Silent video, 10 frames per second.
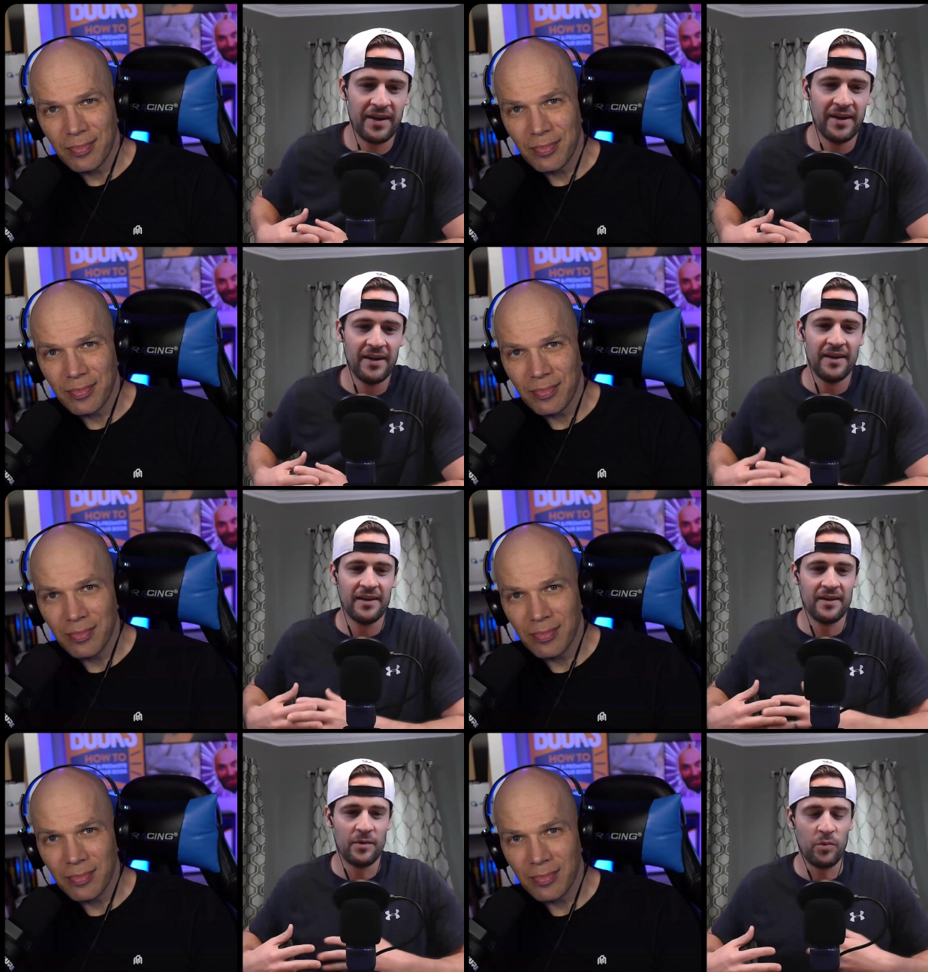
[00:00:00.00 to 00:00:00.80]
Speaker 1: but
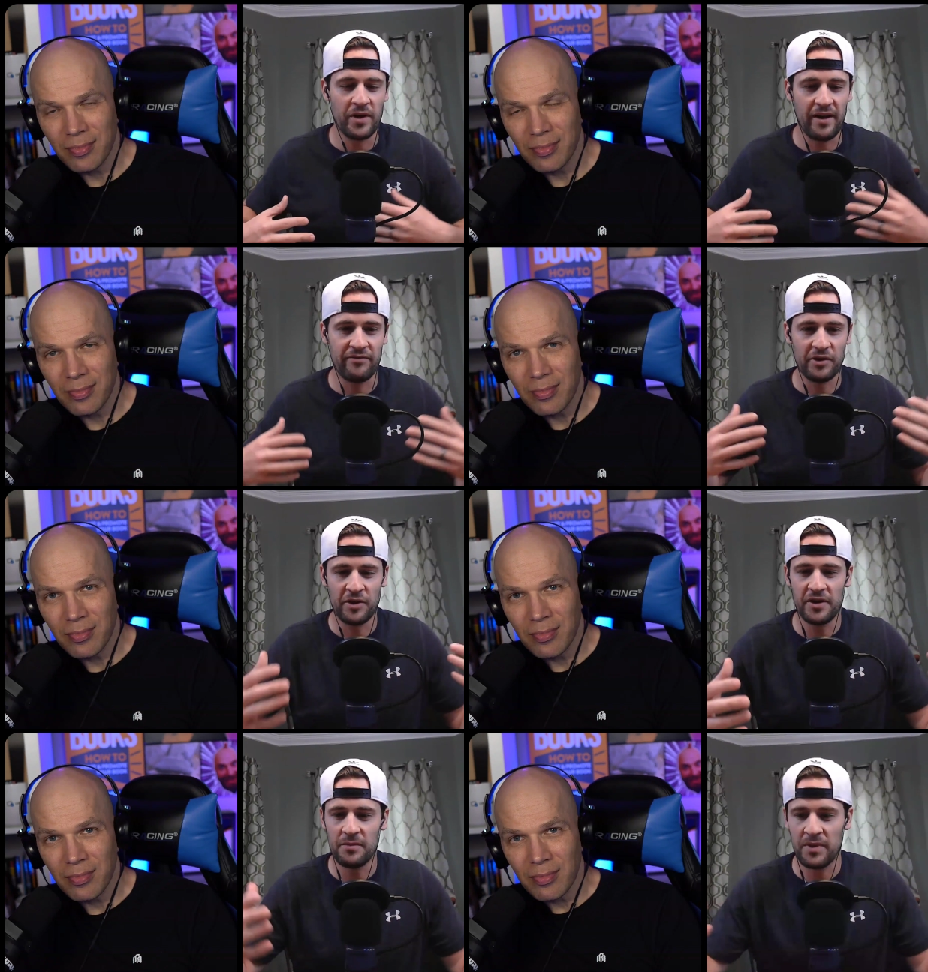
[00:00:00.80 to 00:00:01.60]
what I've
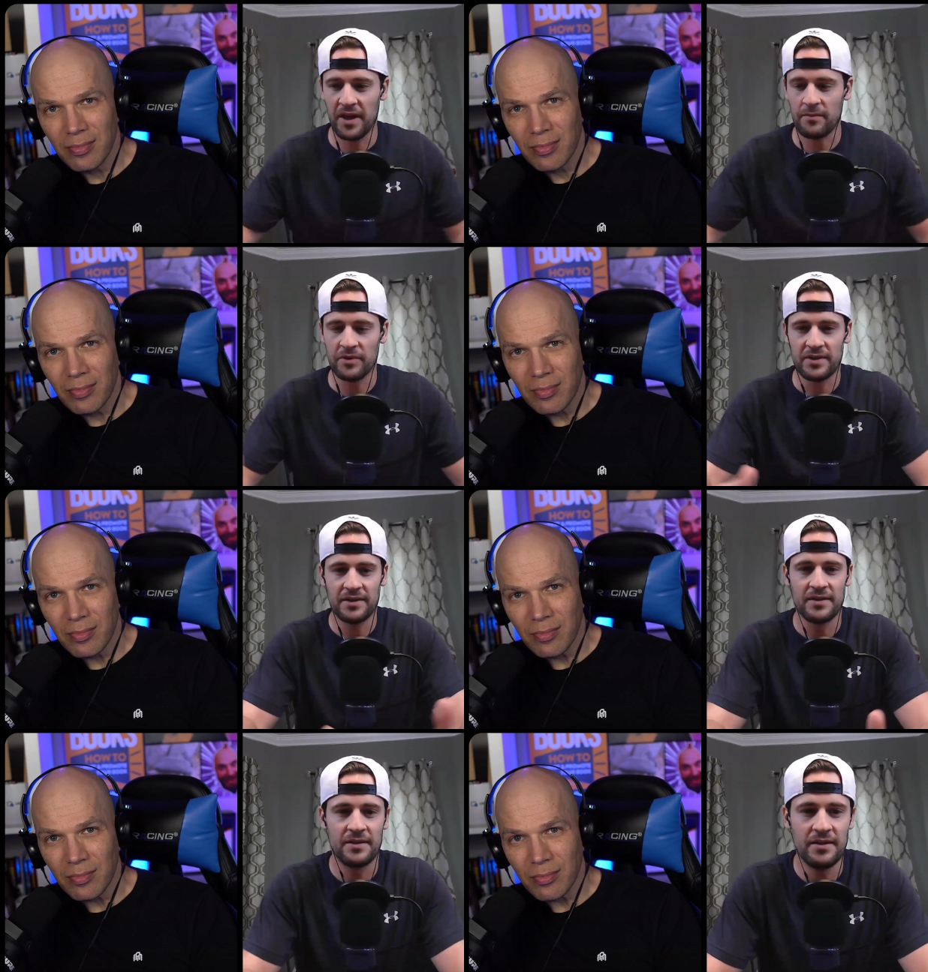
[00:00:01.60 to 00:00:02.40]
learned and been able
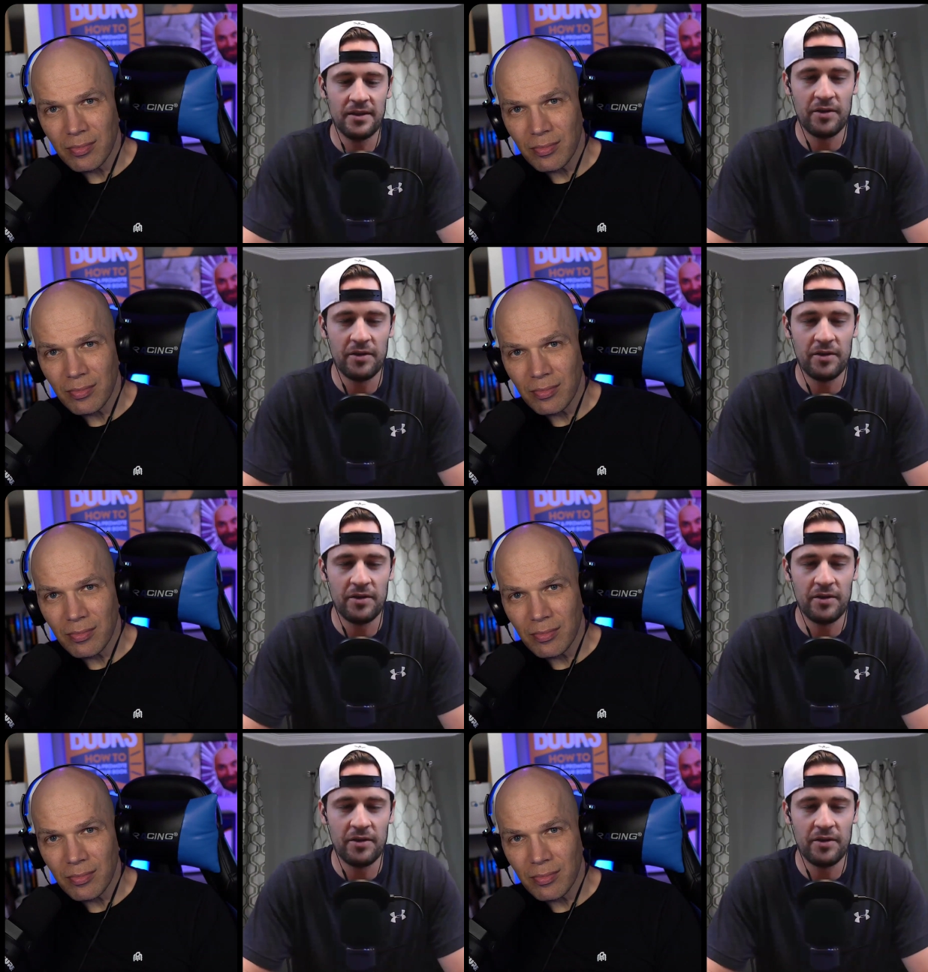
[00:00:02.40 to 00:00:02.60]
to,